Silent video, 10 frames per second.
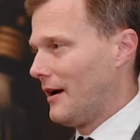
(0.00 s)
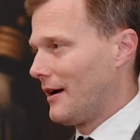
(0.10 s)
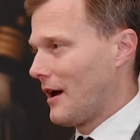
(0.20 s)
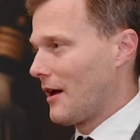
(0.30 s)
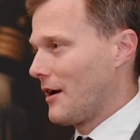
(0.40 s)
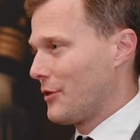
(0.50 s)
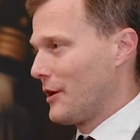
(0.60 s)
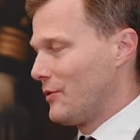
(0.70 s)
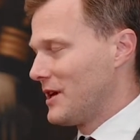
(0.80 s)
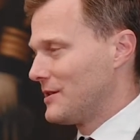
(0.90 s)

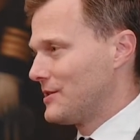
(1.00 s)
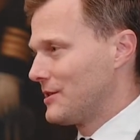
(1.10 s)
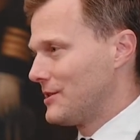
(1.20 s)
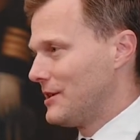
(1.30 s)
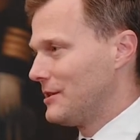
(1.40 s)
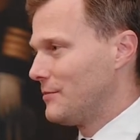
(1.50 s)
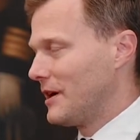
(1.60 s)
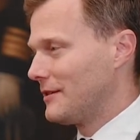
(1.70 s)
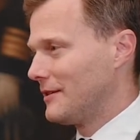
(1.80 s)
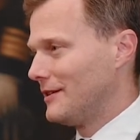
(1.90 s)
I think we can
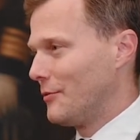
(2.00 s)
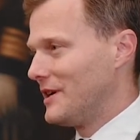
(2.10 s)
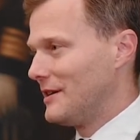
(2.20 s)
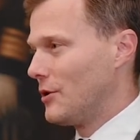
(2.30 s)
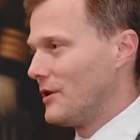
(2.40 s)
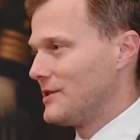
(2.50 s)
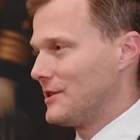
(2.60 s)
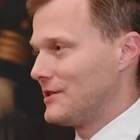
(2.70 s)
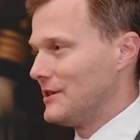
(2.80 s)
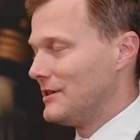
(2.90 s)
succeed, but you know, we didn't
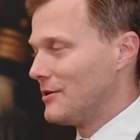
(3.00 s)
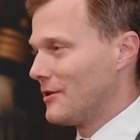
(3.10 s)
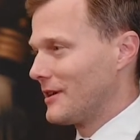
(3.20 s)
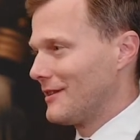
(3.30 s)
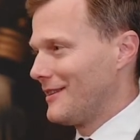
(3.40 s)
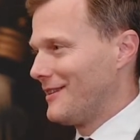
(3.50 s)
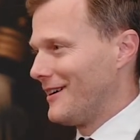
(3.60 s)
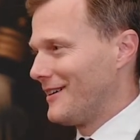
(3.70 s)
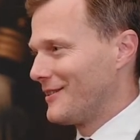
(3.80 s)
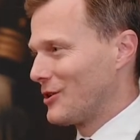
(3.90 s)
always succeed during
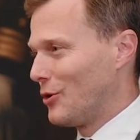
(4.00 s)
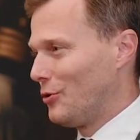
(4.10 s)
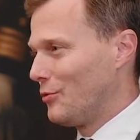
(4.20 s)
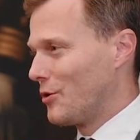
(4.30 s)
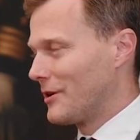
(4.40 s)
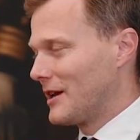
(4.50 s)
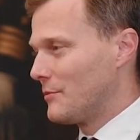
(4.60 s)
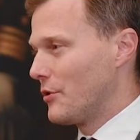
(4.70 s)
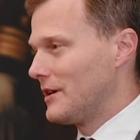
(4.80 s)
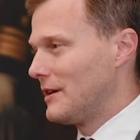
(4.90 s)
the Cold War.
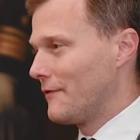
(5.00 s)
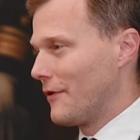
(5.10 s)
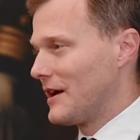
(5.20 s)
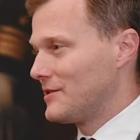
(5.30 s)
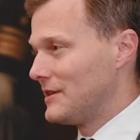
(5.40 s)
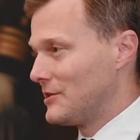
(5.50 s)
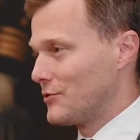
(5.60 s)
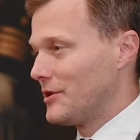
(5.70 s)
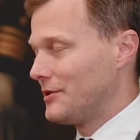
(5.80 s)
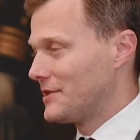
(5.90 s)
Again, Britain and France
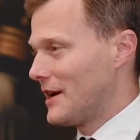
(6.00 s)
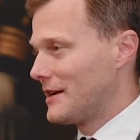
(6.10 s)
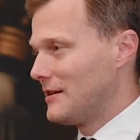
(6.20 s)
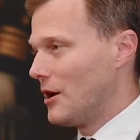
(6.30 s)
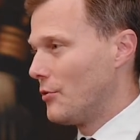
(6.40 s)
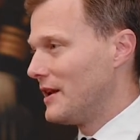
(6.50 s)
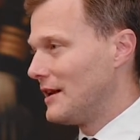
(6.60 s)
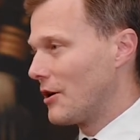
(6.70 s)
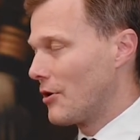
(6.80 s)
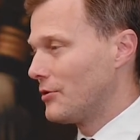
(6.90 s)
and Israel decided, no,
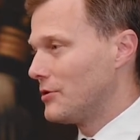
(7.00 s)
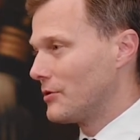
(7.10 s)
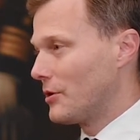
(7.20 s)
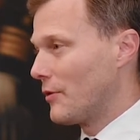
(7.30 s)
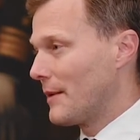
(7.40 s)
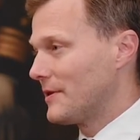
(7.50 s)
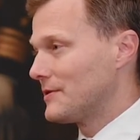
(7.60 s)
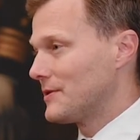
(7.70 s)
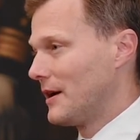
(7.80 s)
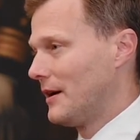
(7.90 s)
we need our own nuclear
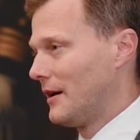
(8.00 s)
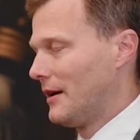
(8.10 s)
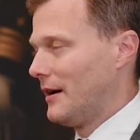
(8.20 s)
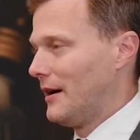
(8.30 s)
weapons.